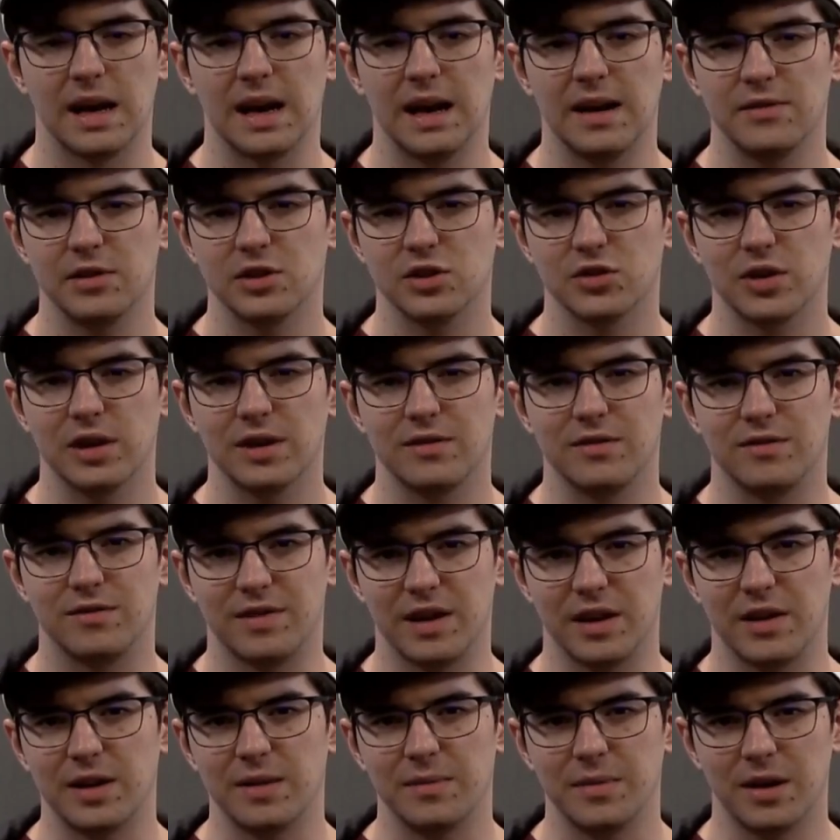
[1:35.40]
I haven't tried
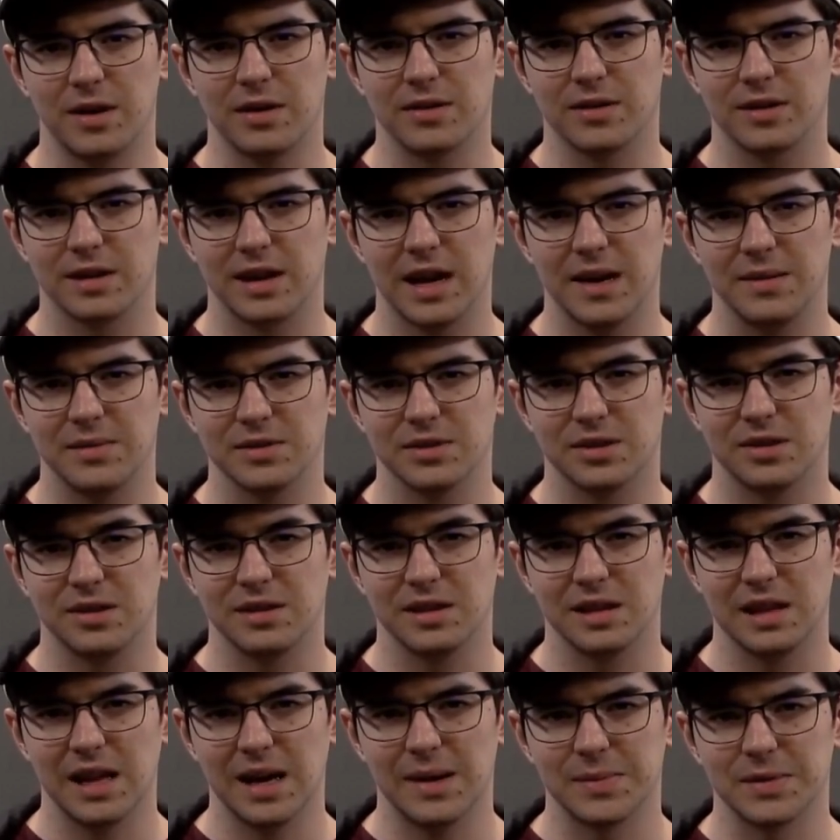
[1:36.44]
very modern games
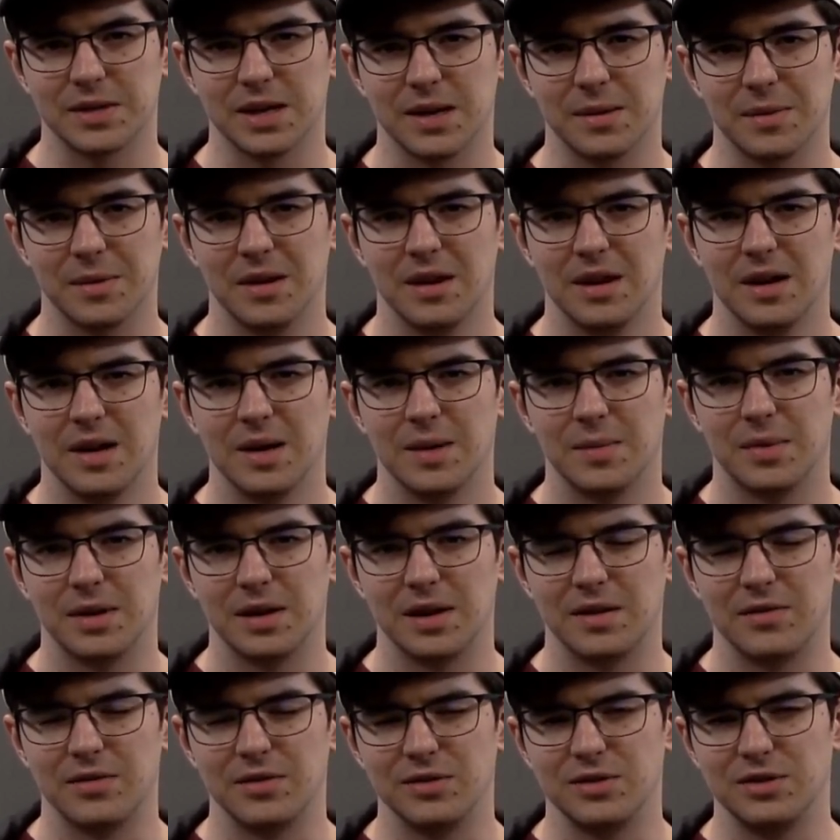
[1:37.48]
on the laptop,
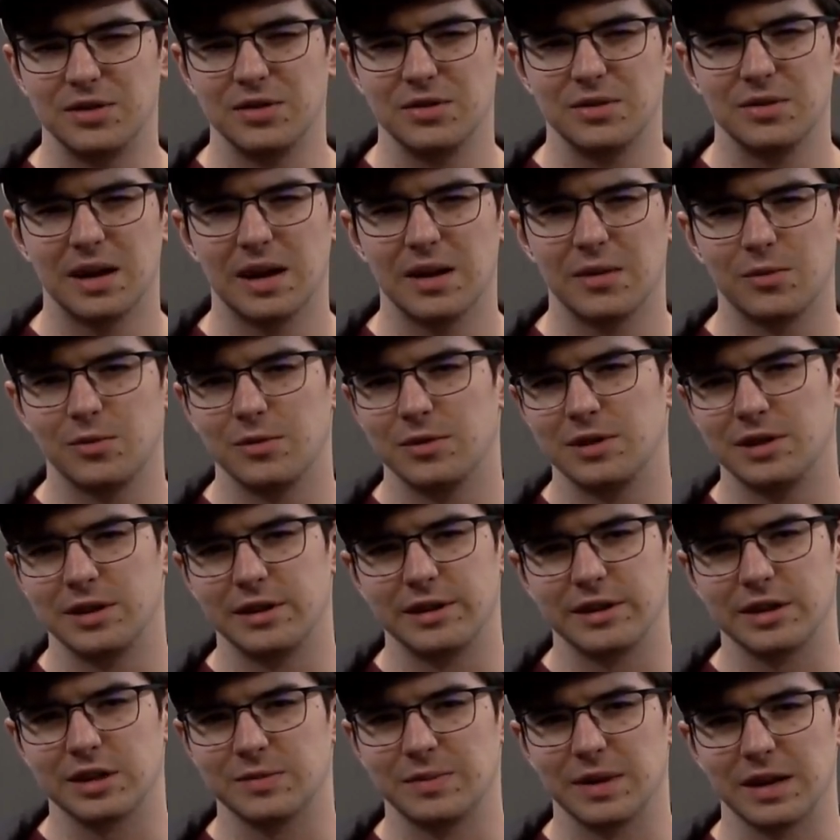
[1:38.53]
but if you do, I
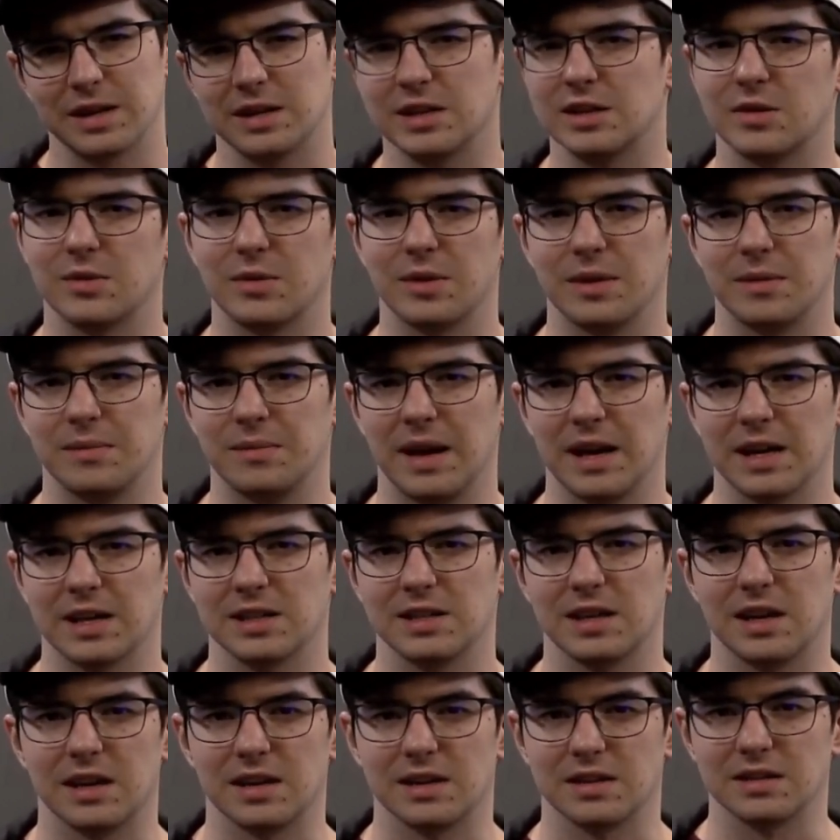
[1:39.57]
wouldn't expect it to run max
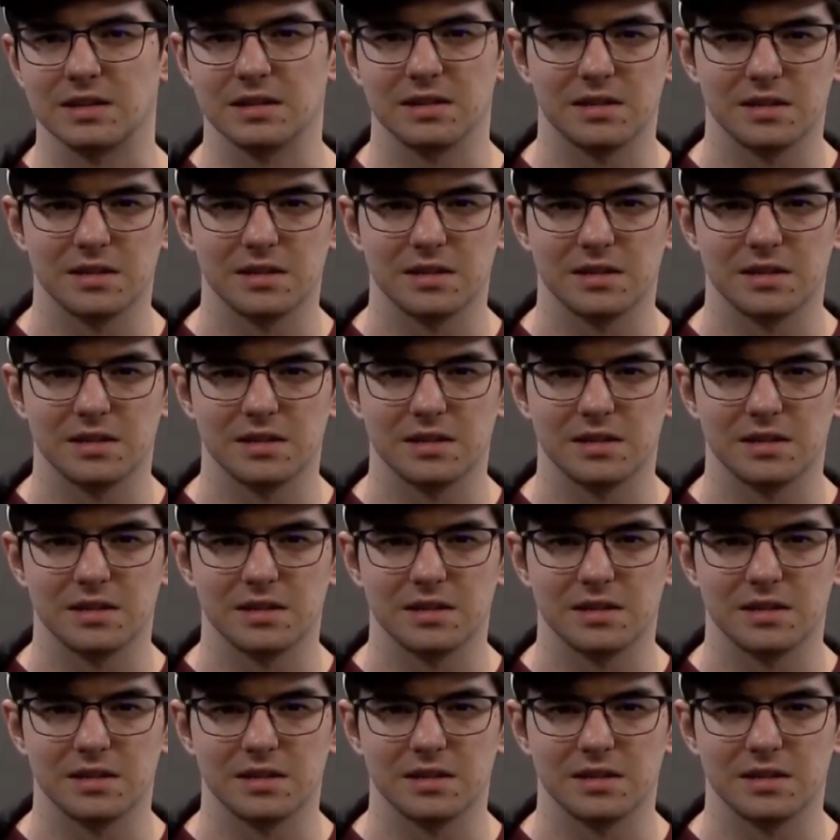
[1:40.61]
settings.